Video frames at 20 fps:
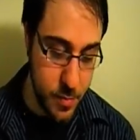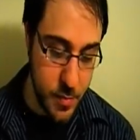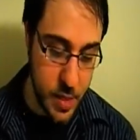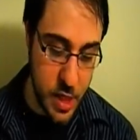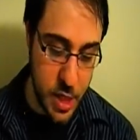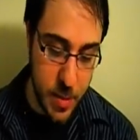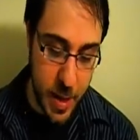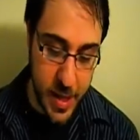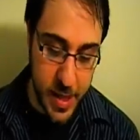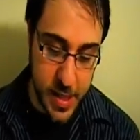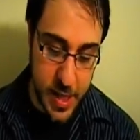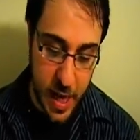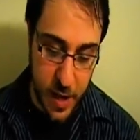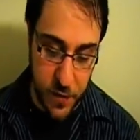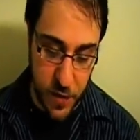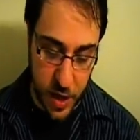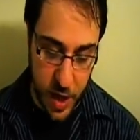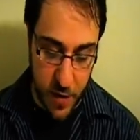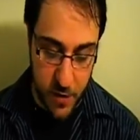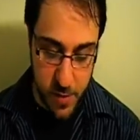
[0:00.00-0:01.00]
You might say if
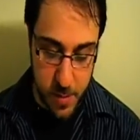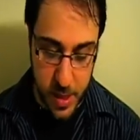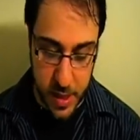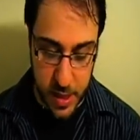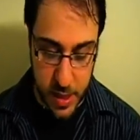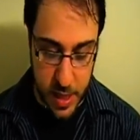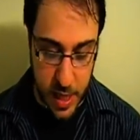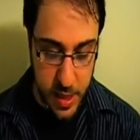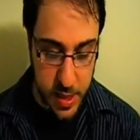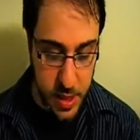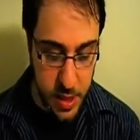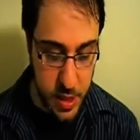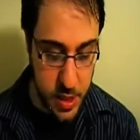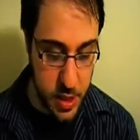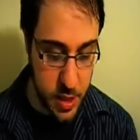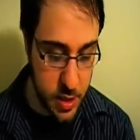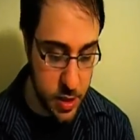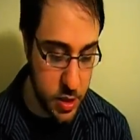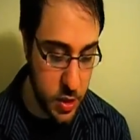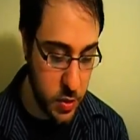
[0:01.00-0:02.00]
the government
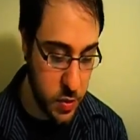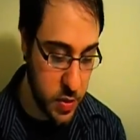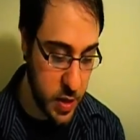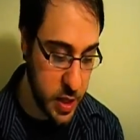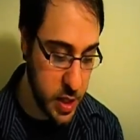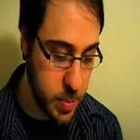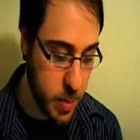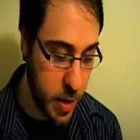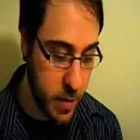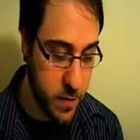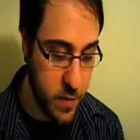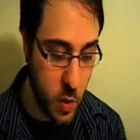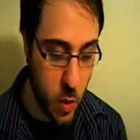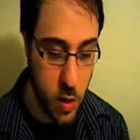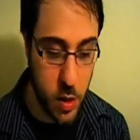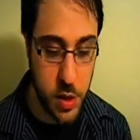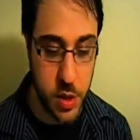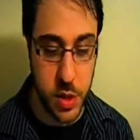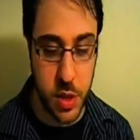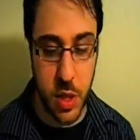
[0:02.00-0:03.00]
doesn't do things by
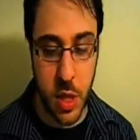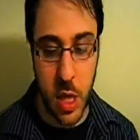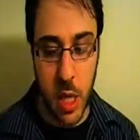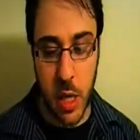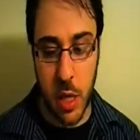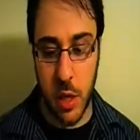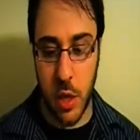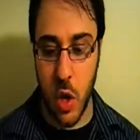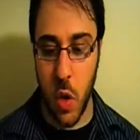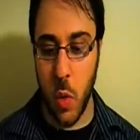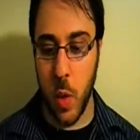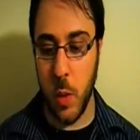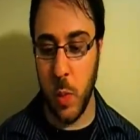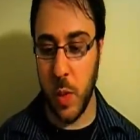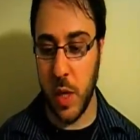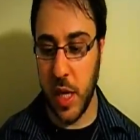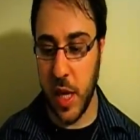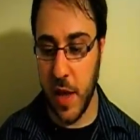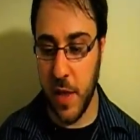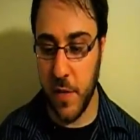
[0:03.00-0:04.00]
force, no one
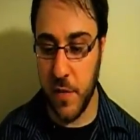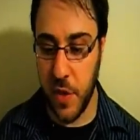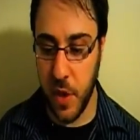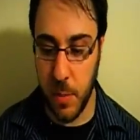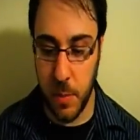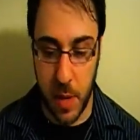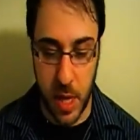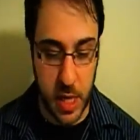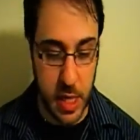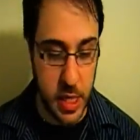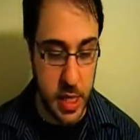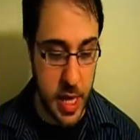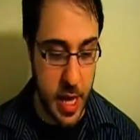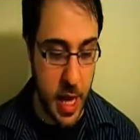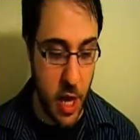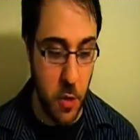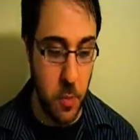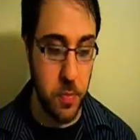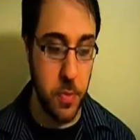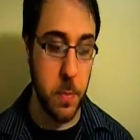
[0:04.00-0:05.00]
would give their money to
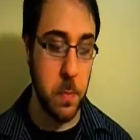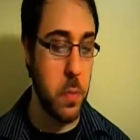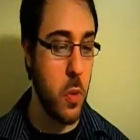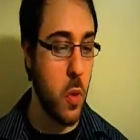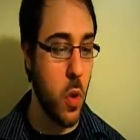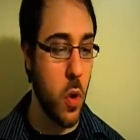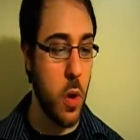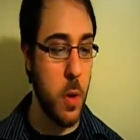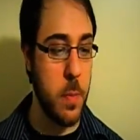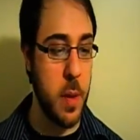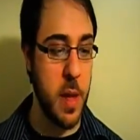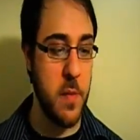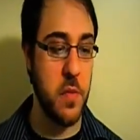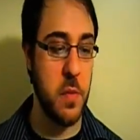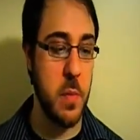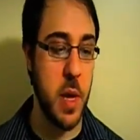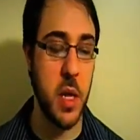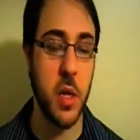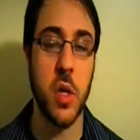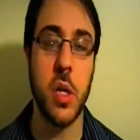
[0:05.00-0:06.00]
help the poor, pay for
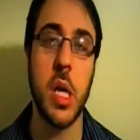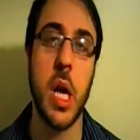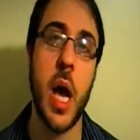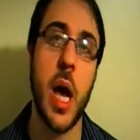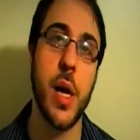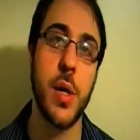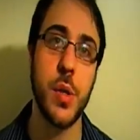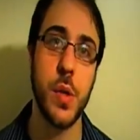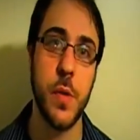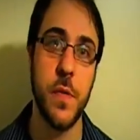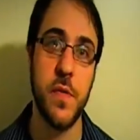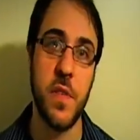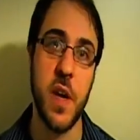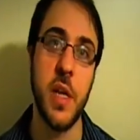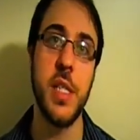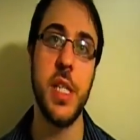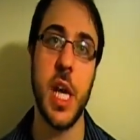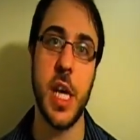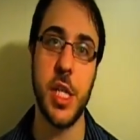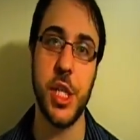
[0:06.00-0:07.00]
medical costs, or
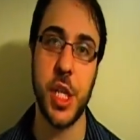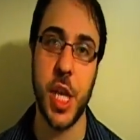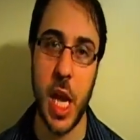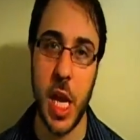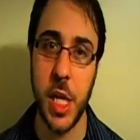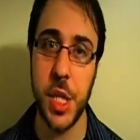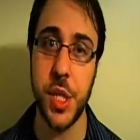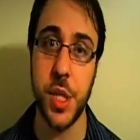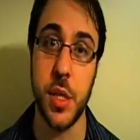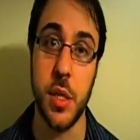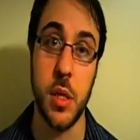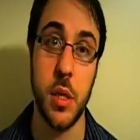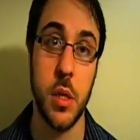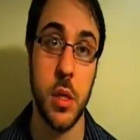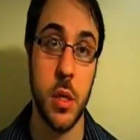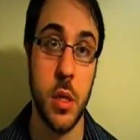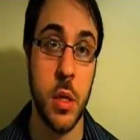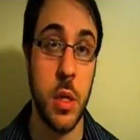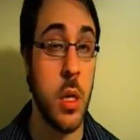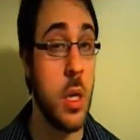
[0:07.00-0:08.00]
fund education.
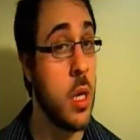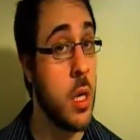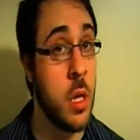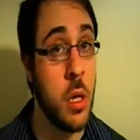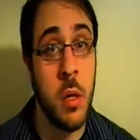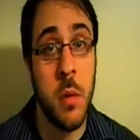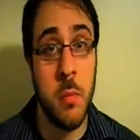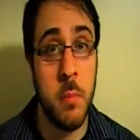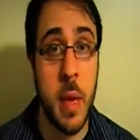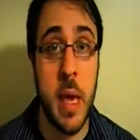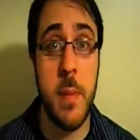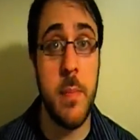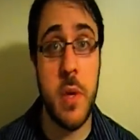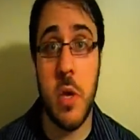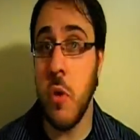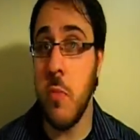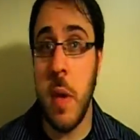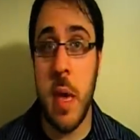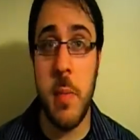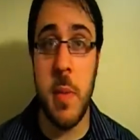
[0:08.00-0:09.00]
Maybe
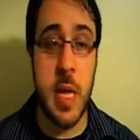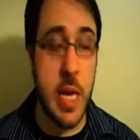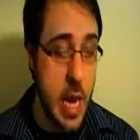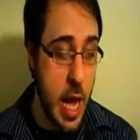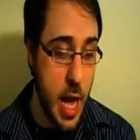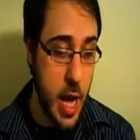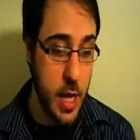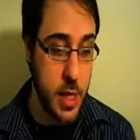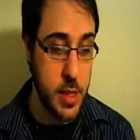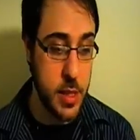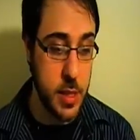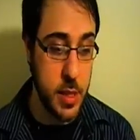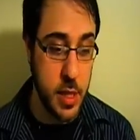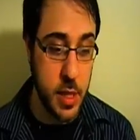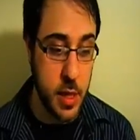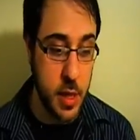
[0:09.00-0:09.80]
or maybe not.